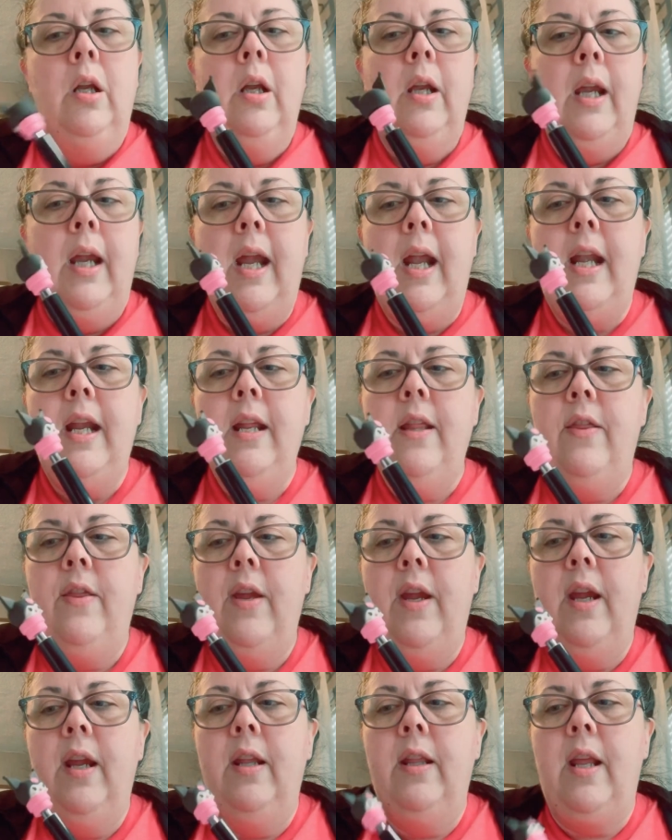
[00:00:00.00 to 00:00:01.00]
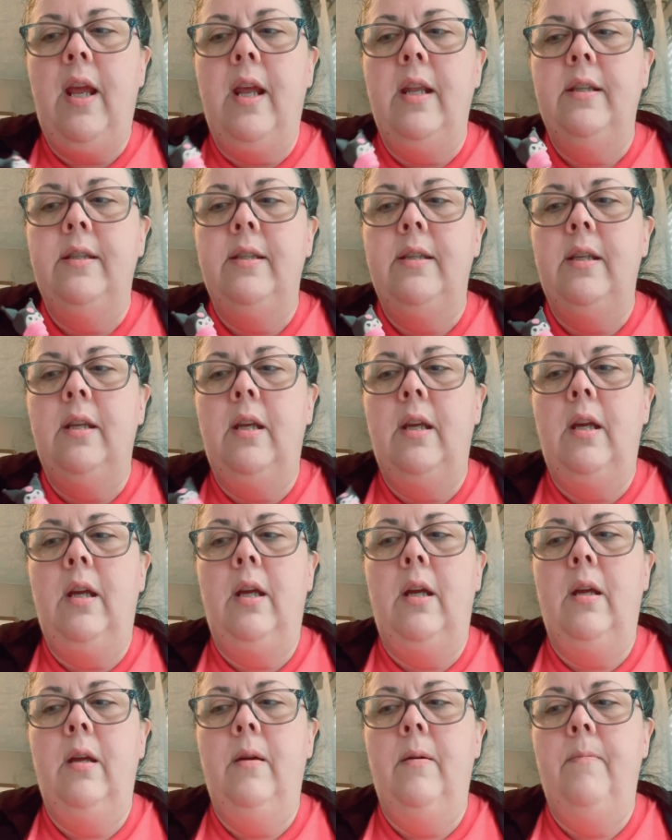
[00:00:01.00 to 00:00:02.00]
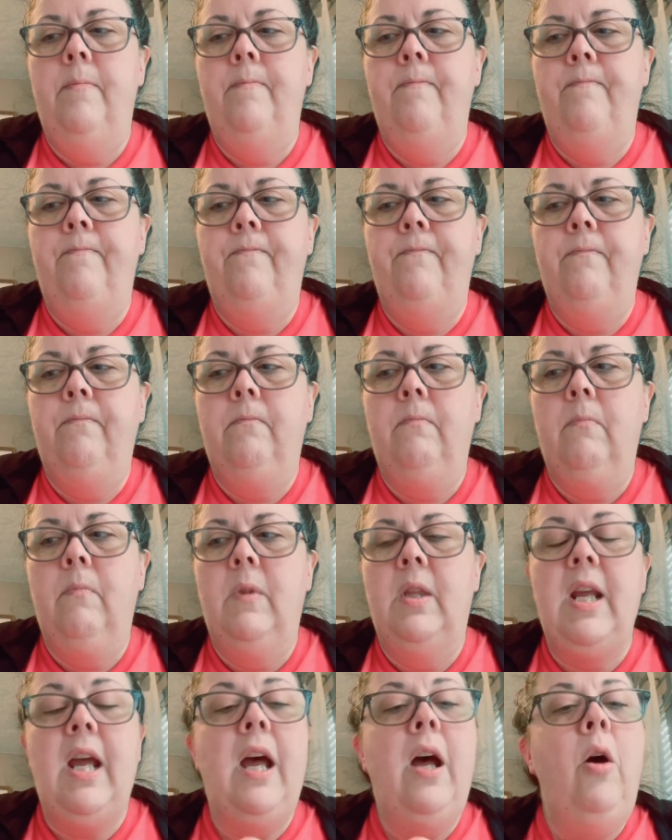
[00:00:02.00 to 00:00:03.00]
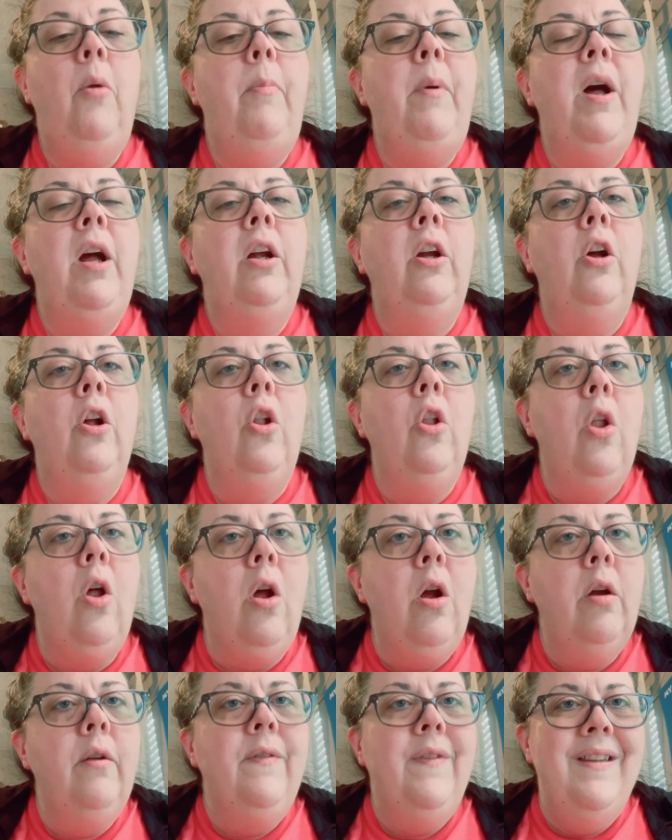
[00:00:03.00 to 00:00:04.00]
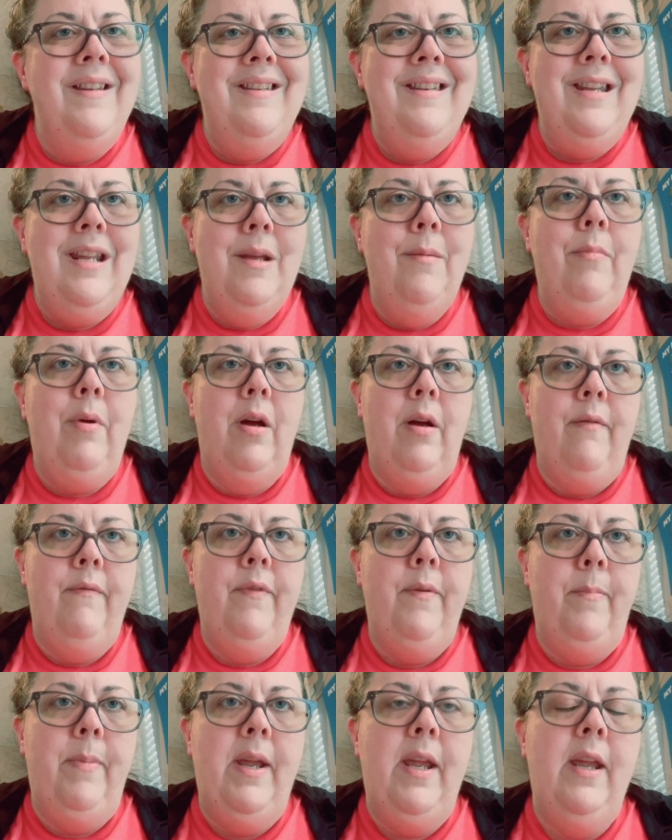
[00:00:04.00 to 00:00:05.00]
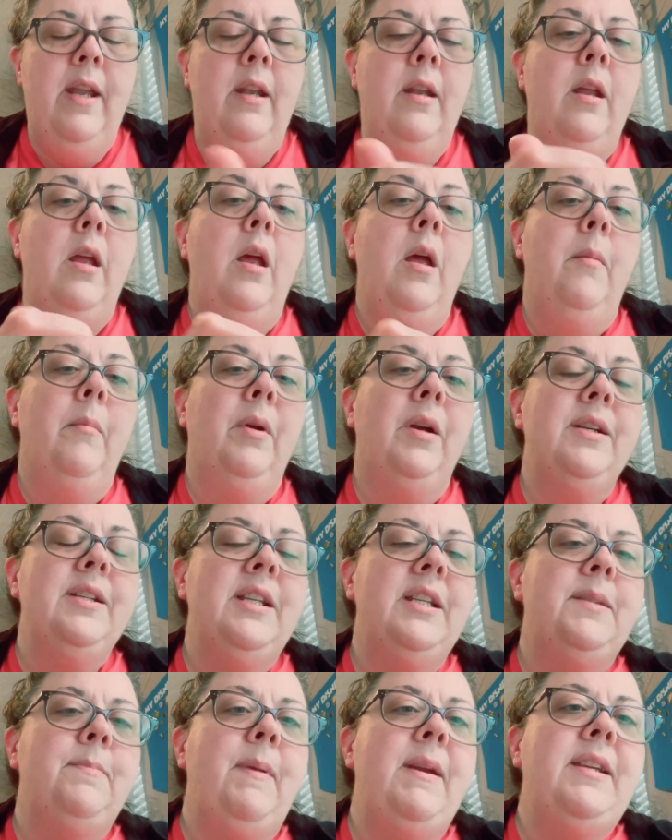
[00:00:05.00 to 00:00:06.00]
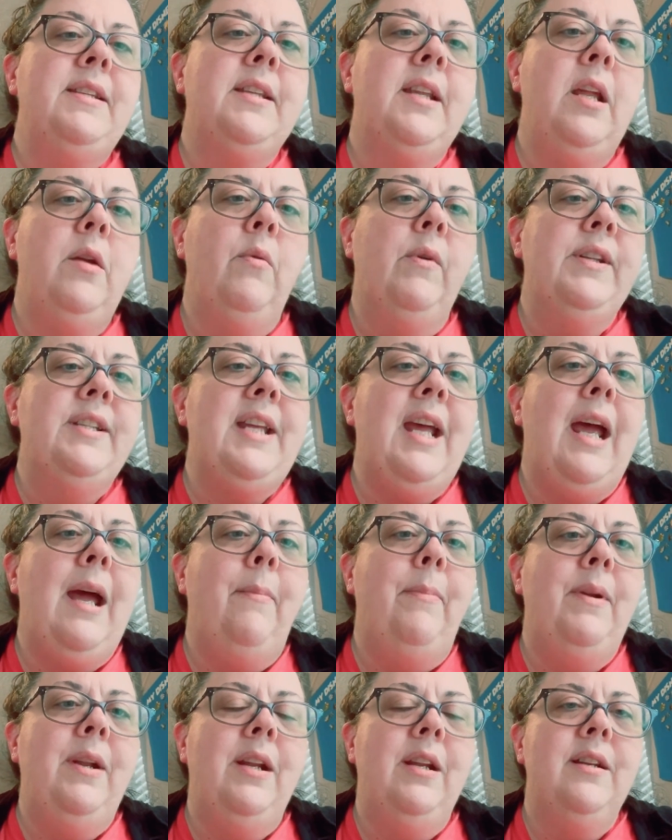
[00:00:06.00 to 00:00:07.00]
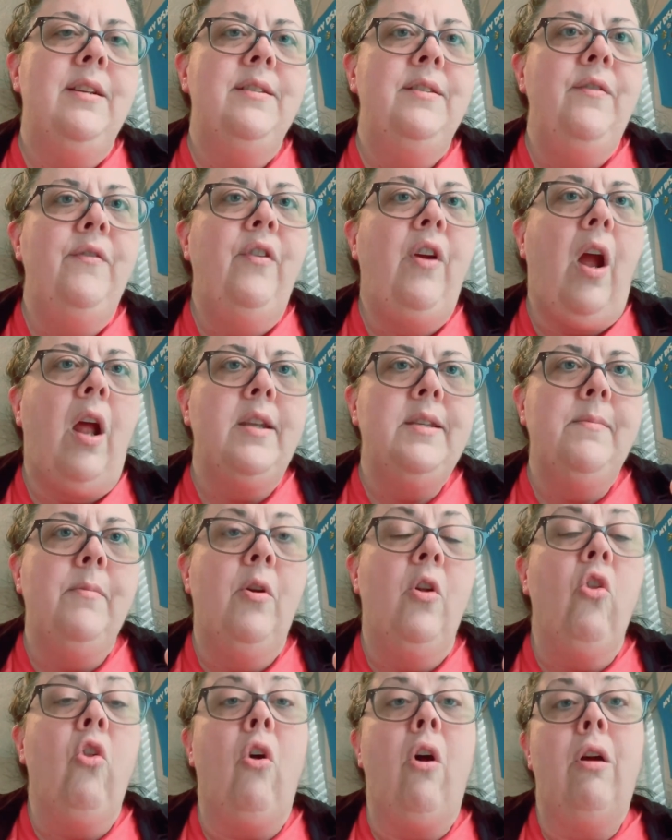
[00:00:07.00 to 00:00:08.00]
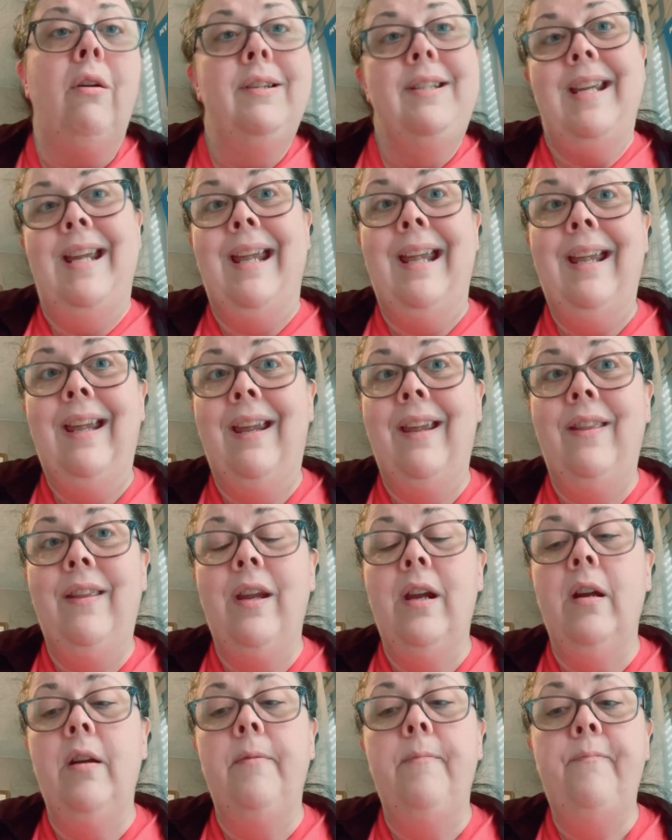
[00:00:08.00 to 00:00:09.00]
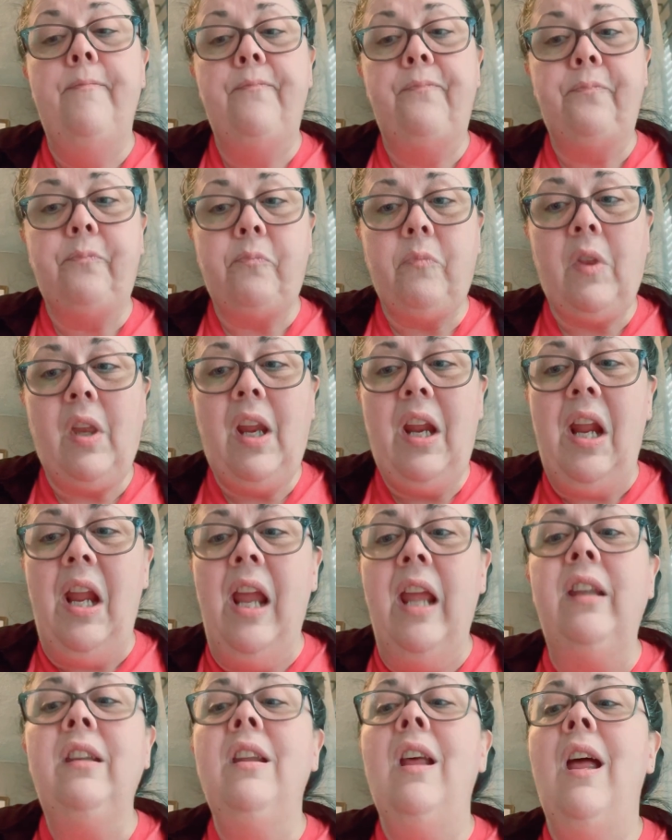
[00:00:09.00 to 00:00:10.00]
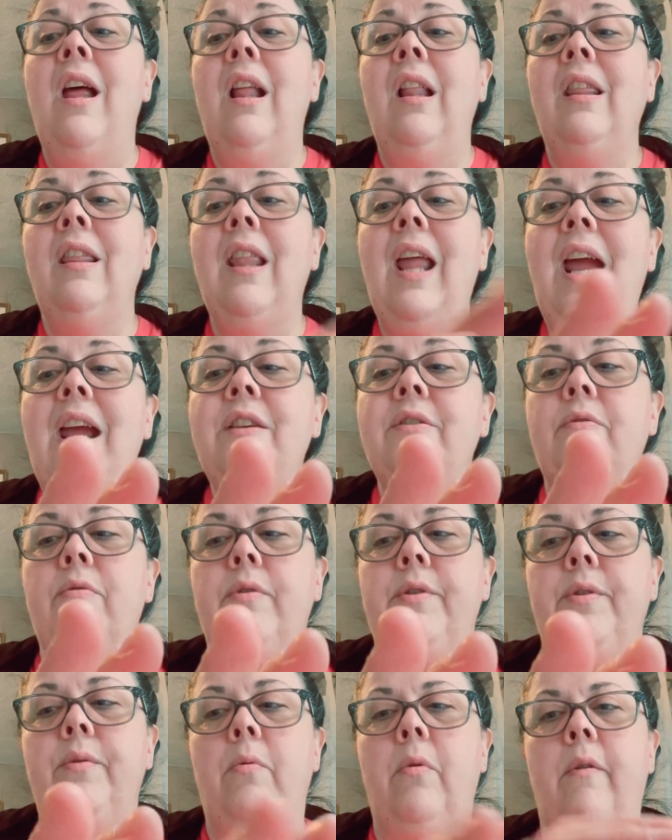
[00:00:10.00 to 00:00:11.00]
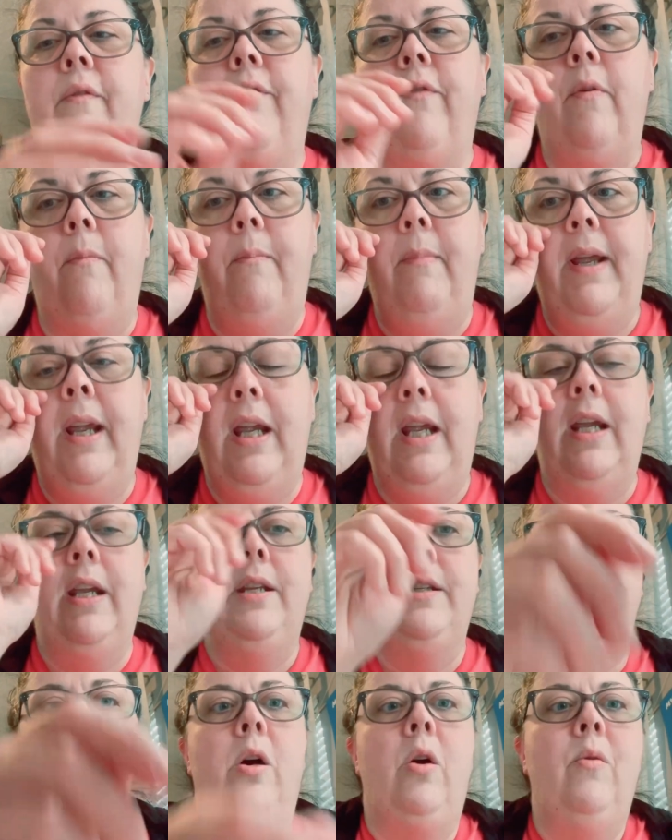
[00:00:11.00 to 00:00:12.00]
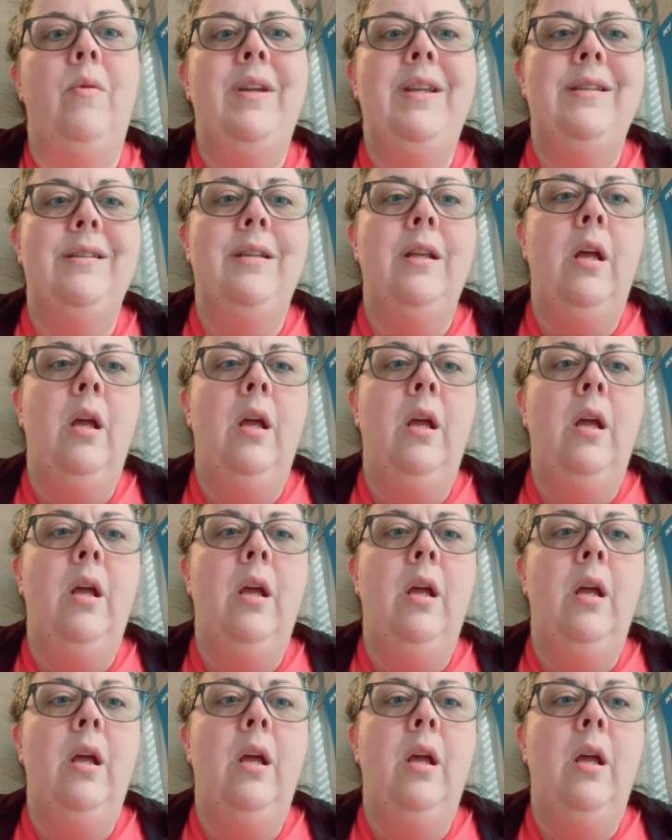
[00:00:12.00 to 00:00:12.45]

anything that's to help unclog the nib of the pen, because it's basically what's happening is you've got some clogged ink in there. And last resort for me is always